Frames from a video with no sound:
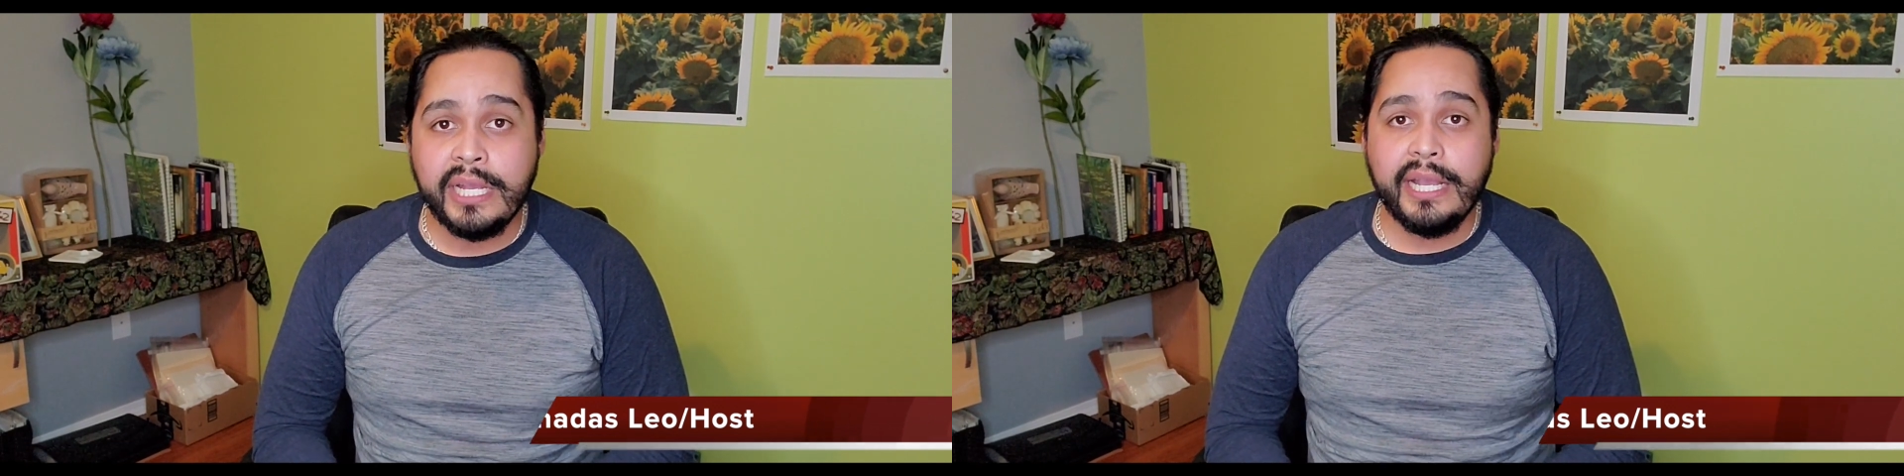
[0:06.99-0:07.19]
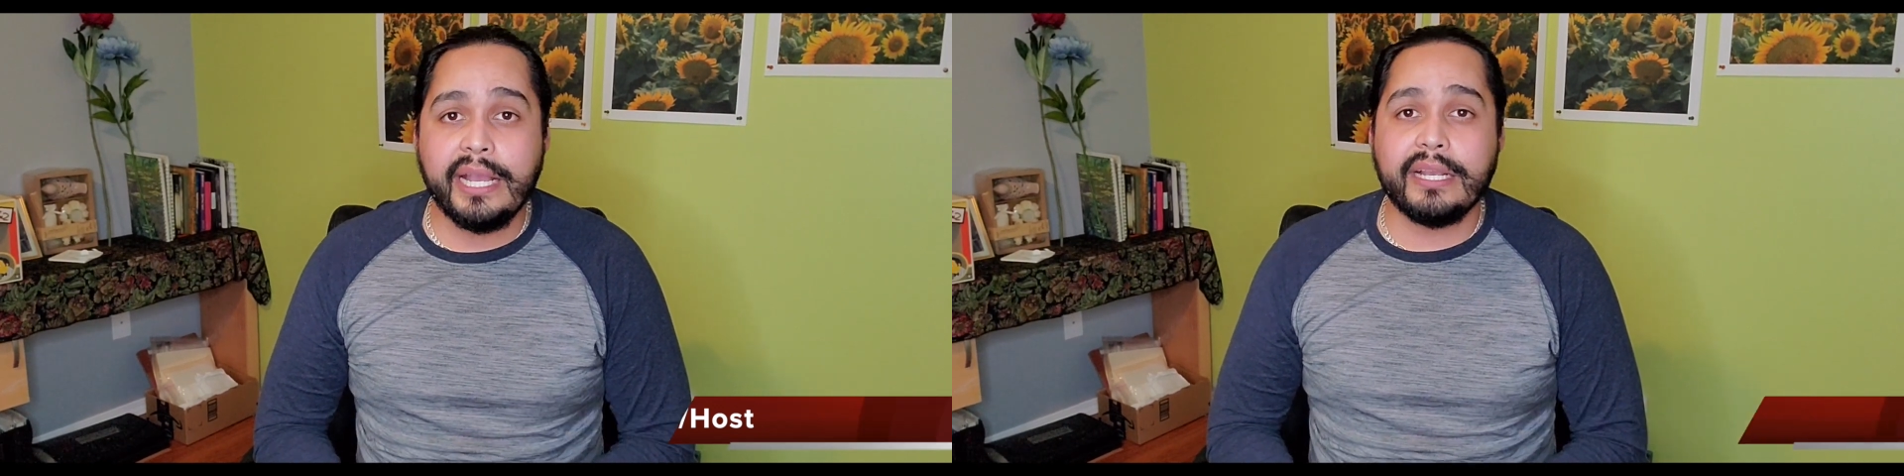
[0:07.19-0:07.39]

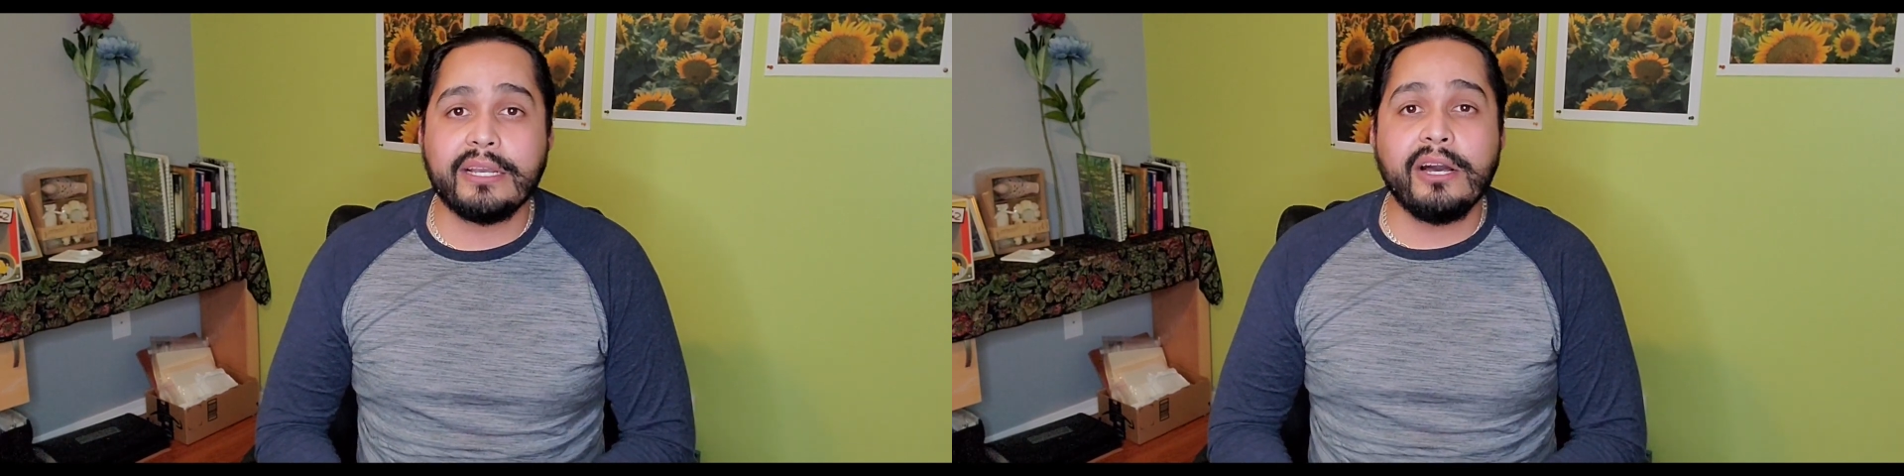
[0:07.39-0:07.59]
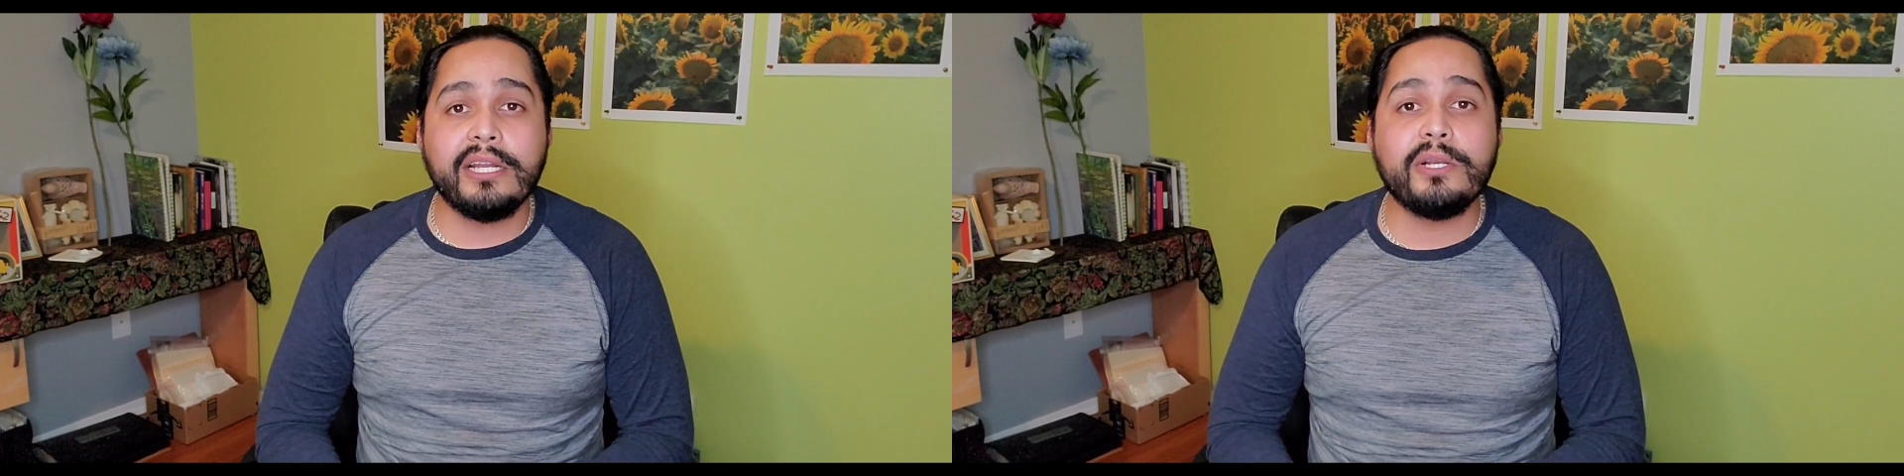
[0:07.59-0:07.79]
and
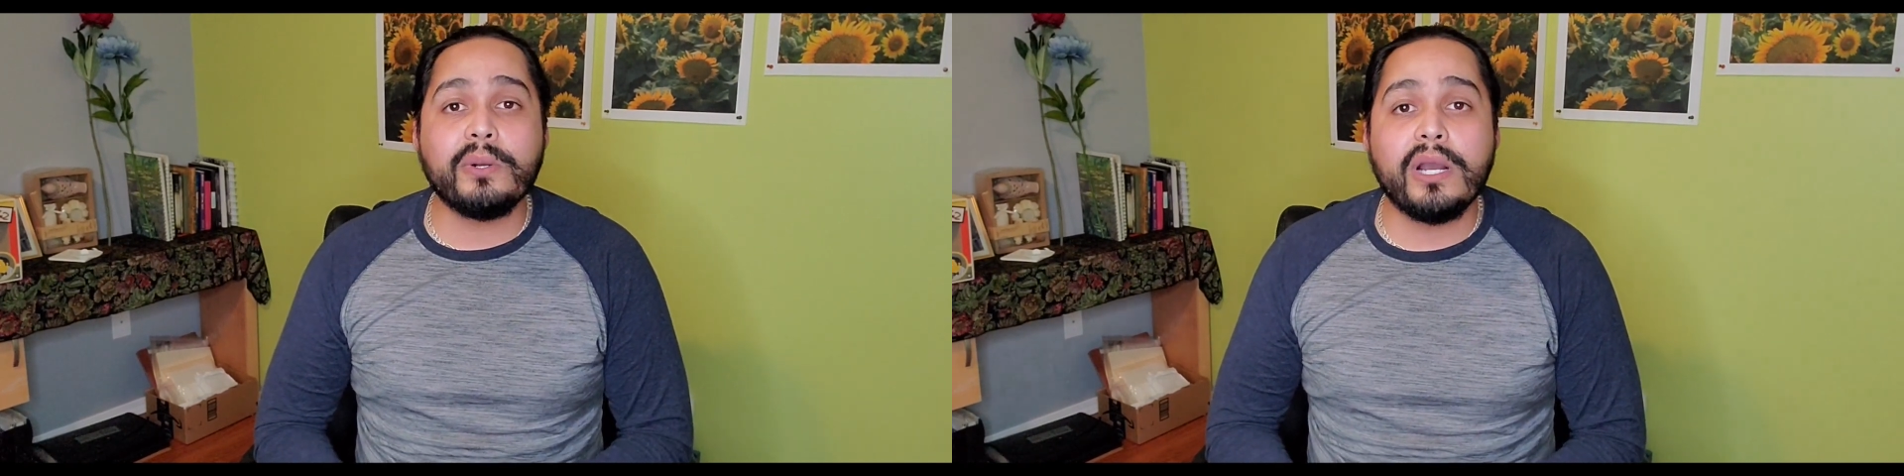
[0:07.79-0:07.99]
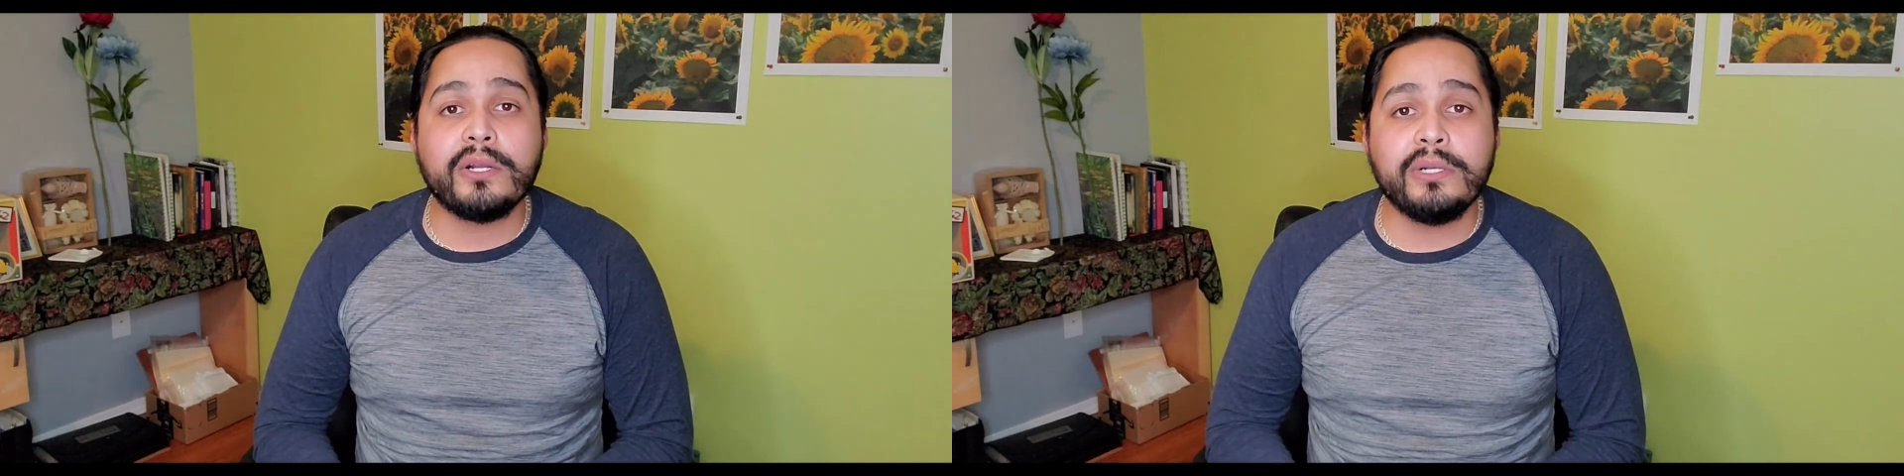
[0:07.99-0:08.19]
Connie
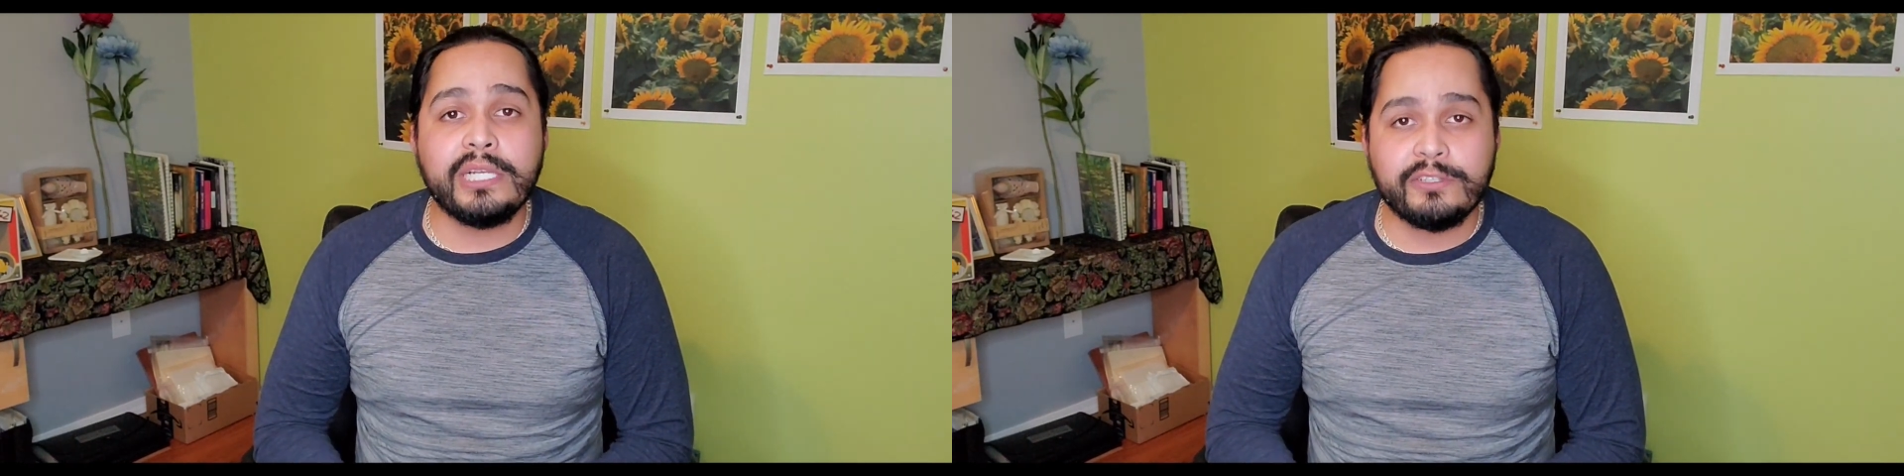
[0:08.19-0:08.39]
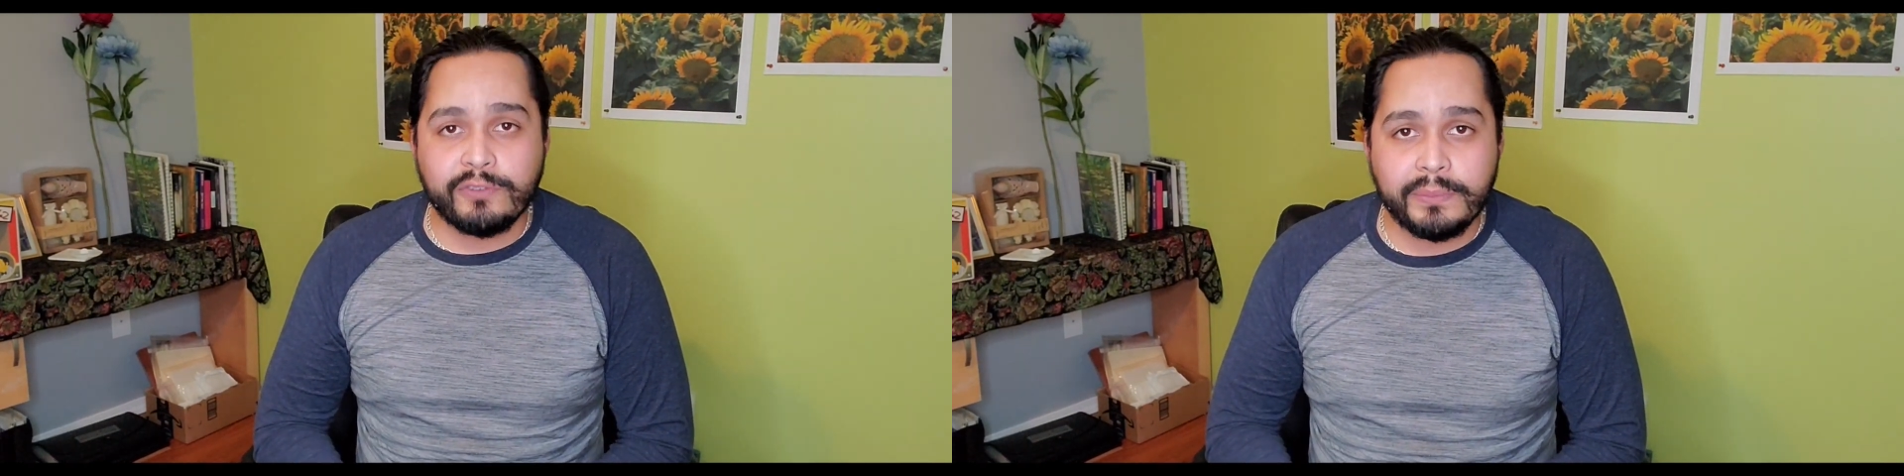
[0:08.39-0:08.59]
Crocker is from